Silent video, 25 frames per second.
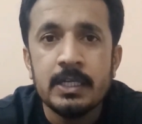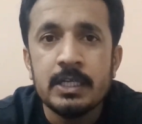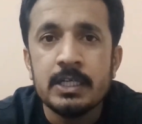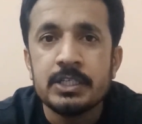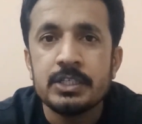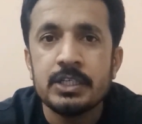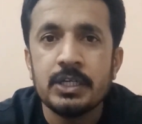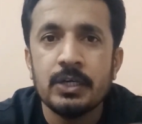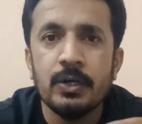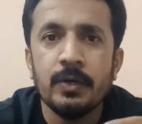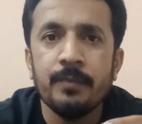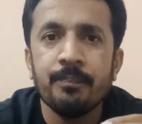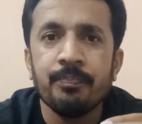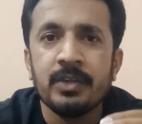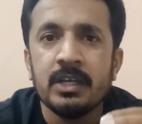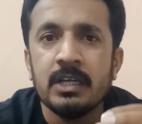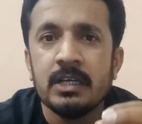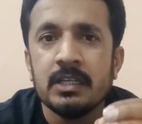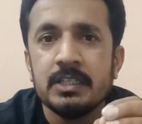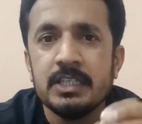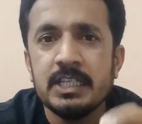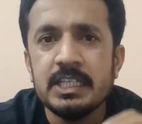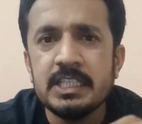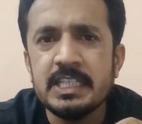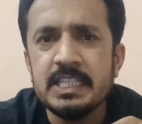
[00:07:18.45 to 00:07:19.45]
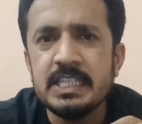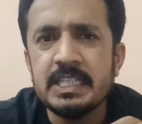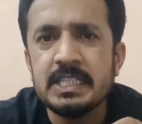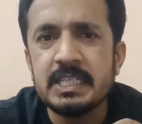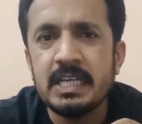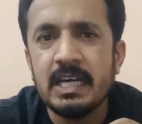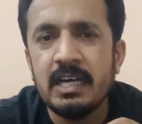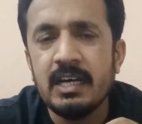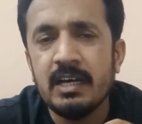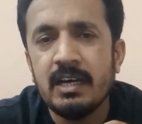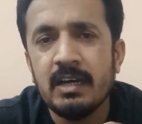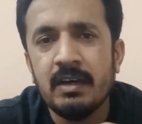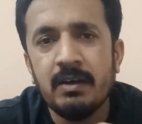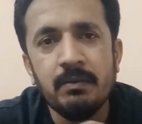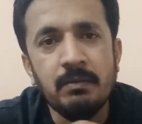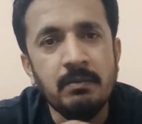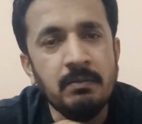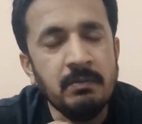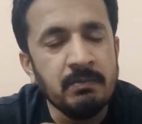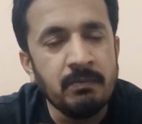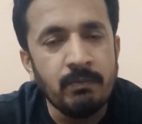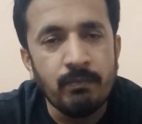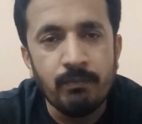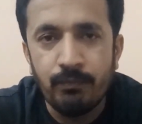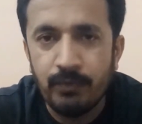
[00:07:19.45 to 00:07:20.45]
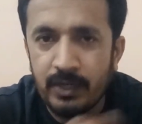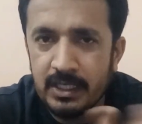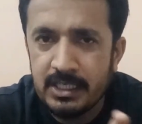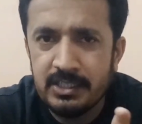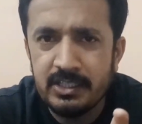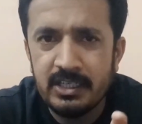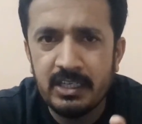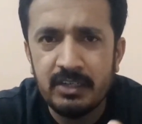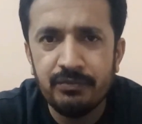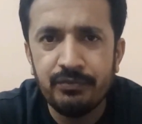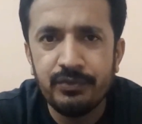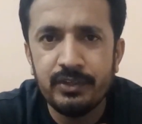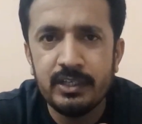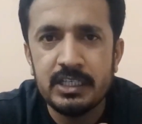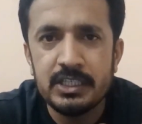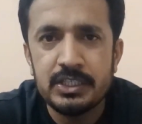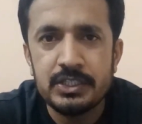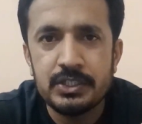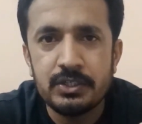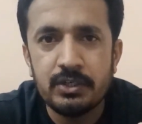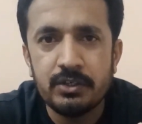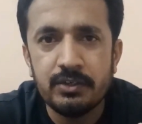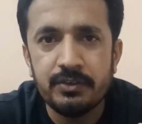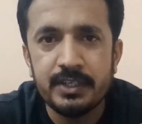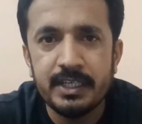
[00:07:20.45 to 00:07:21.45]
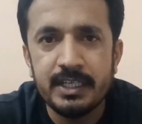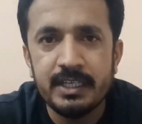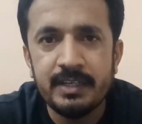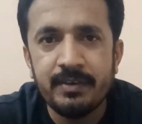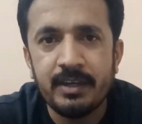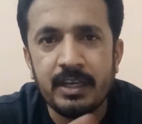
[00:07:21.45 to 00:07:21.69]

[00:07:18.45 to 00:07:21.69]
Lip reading: So this is a wonderful story.